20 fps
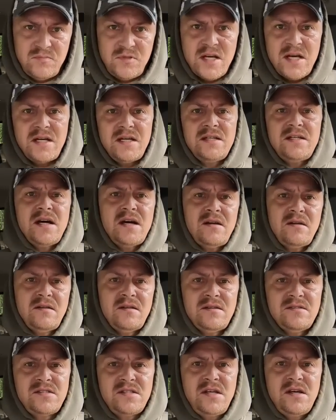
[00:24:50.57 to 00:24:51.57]
take it down to
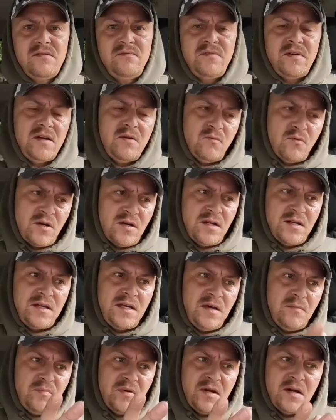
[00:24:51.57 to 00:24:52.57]
the skiff and he wanted to
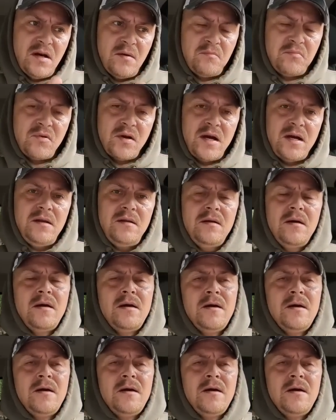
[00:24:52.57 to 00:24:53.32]
keep it upright.